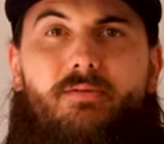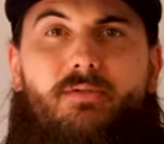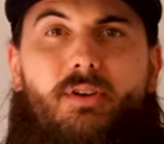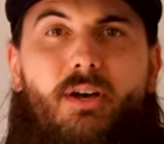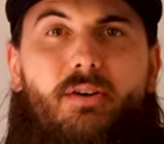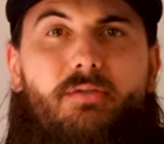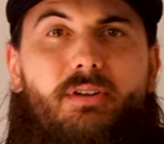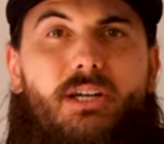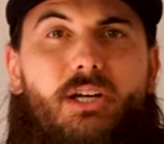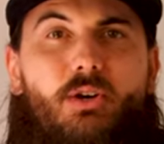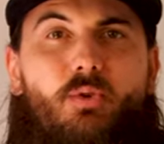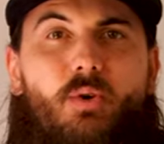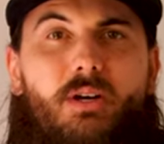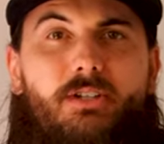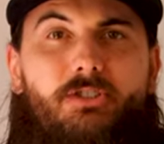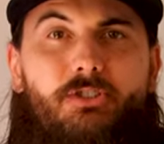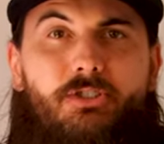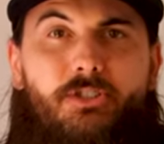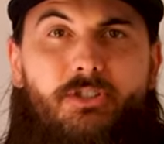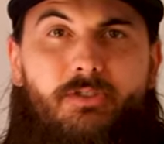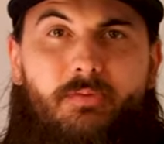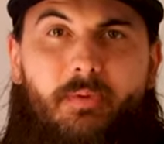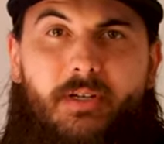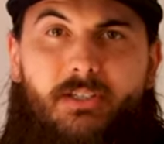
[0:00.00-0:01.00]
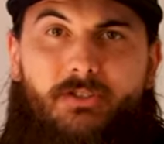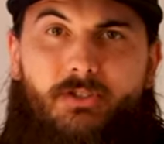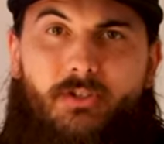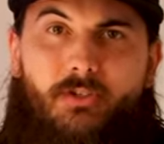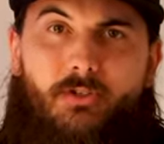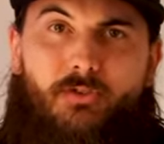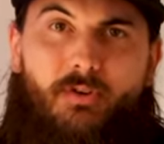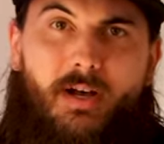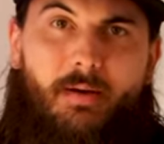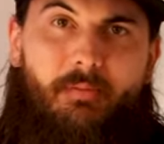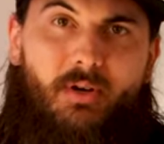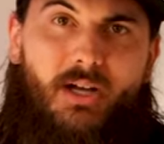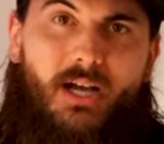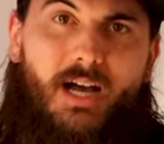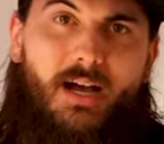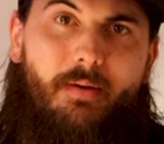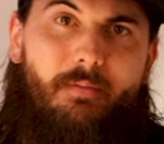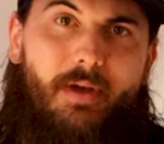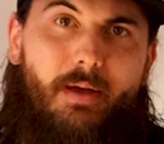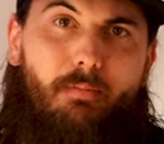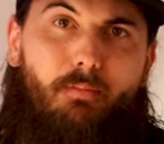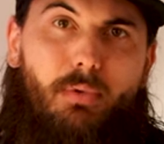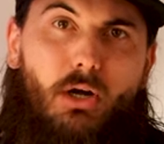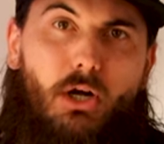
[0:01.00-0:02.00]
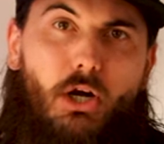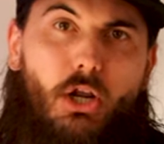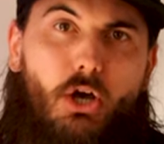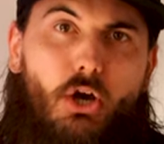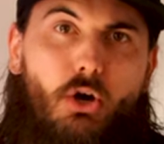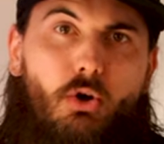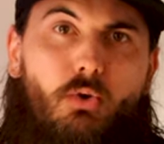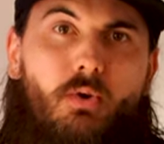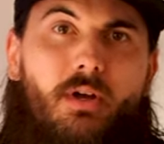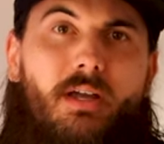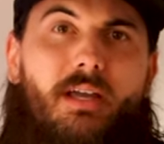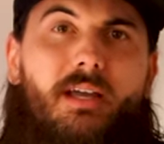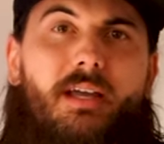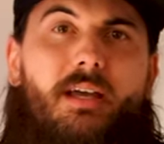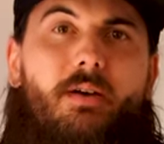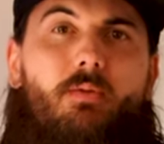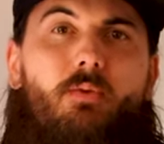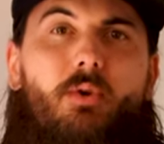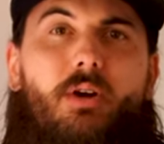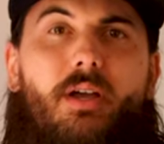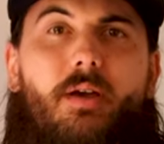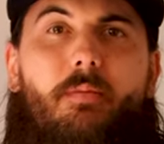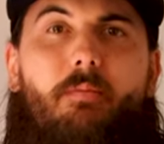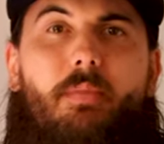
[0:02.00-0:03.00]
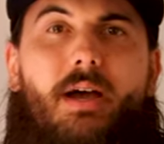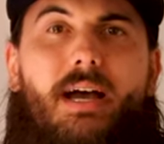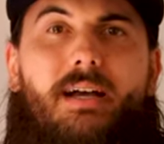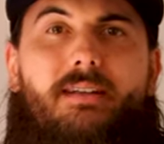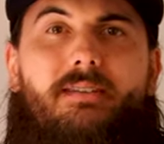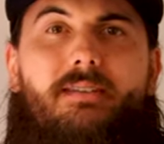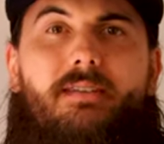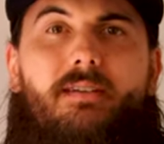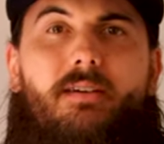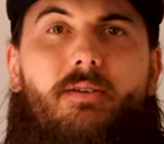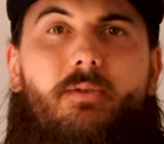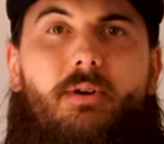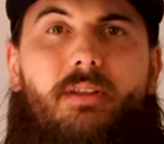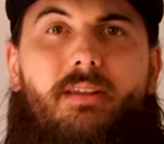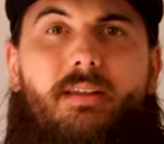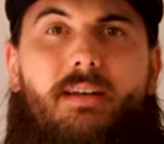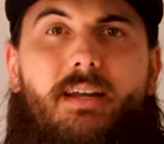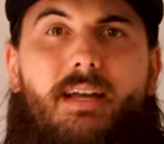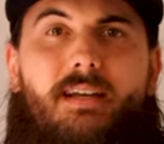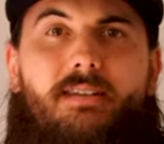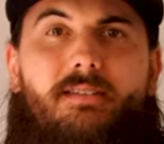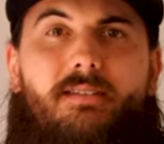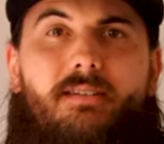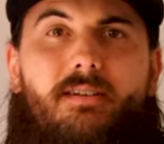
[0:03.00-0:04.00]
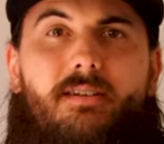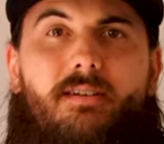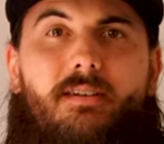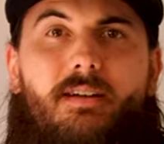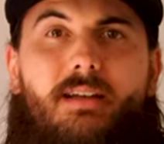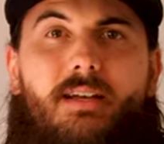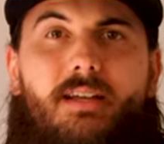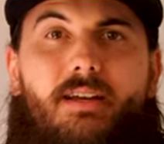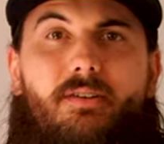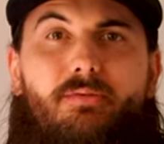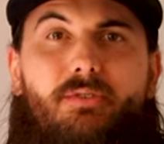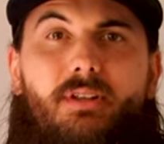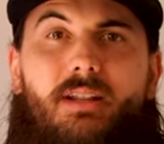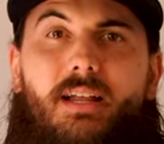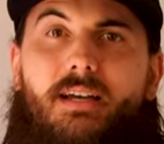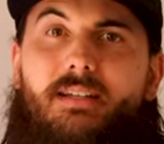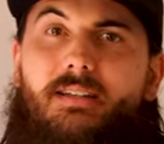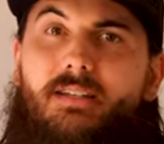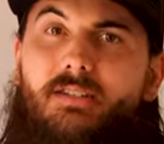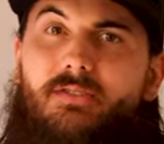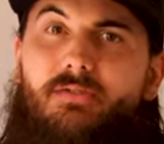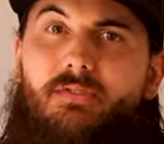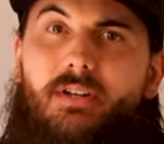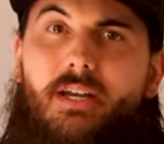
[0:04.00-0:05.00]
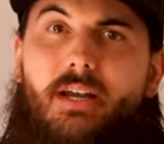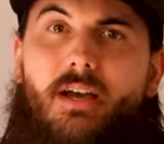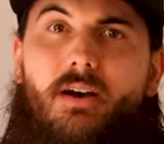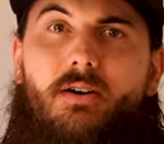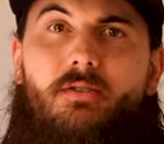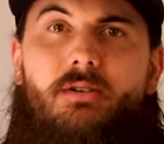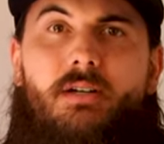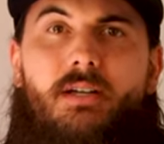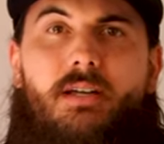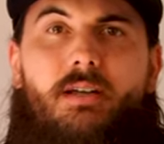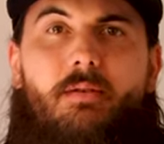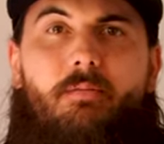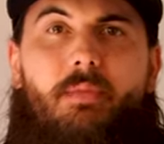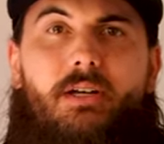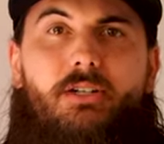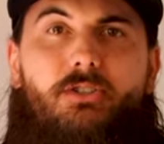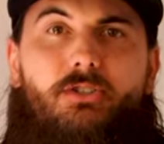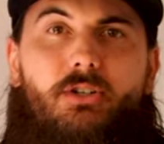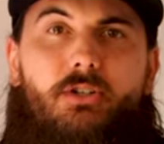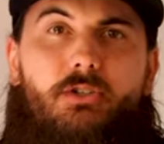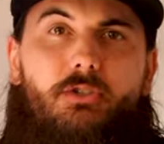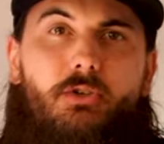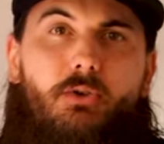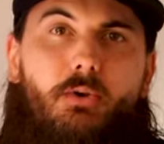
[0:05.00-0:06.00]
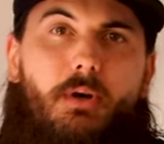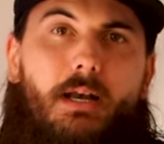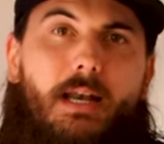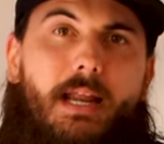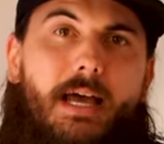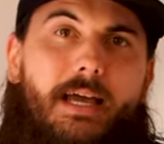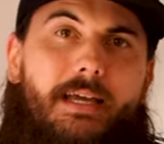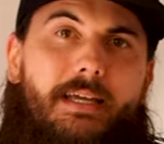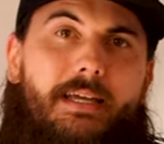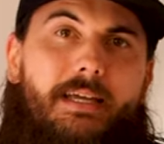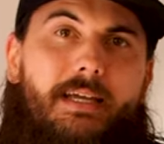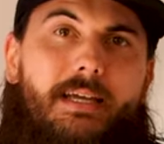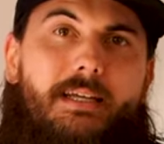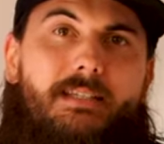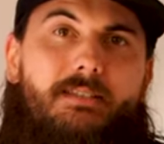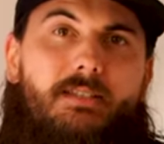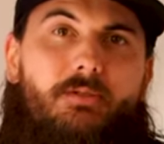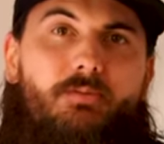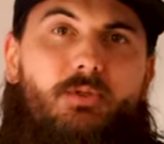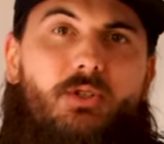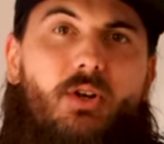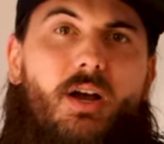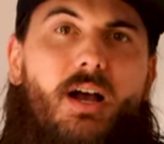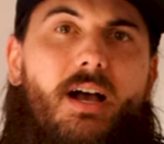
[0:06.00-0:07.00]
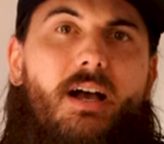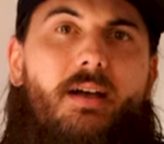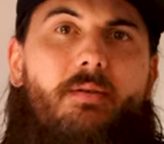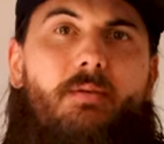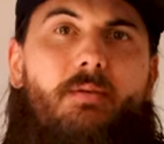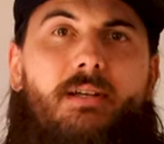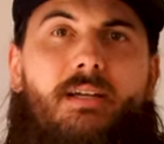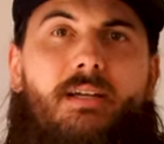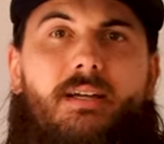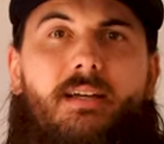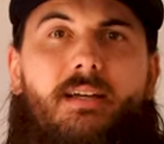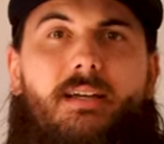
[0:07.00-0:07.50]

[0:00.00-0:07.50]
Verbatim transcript: If you have any questions, make sure to drop a comment below and we'll get back to you with an answer. And if you like this video, make sure to like and subscribe.